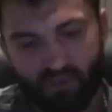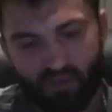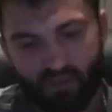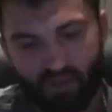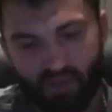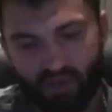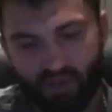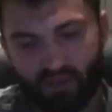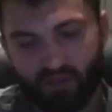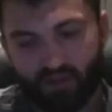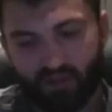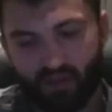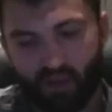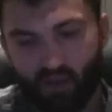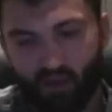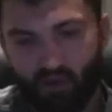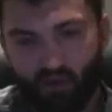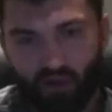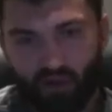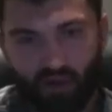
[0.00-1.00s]
Eric,
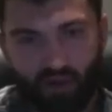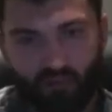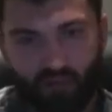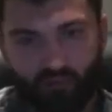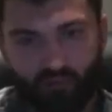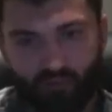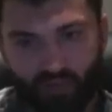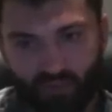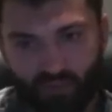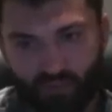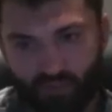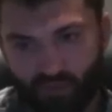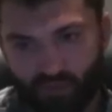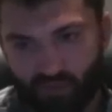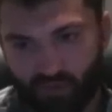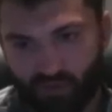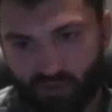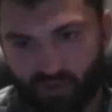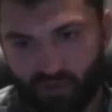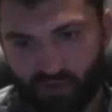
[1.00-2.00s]
how come
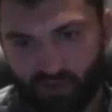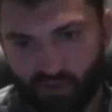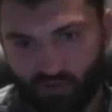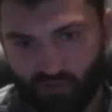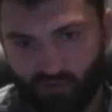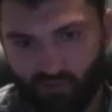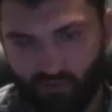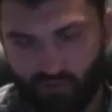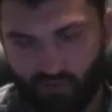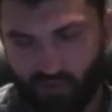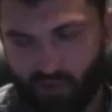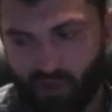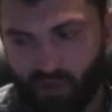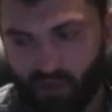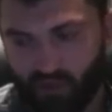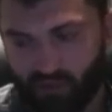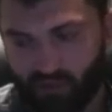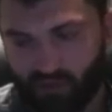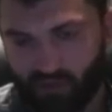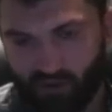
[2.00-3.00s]
people who fought an
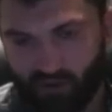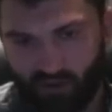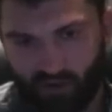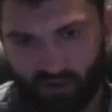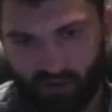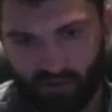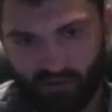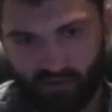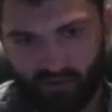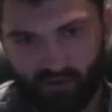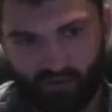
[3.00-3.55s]
undercard,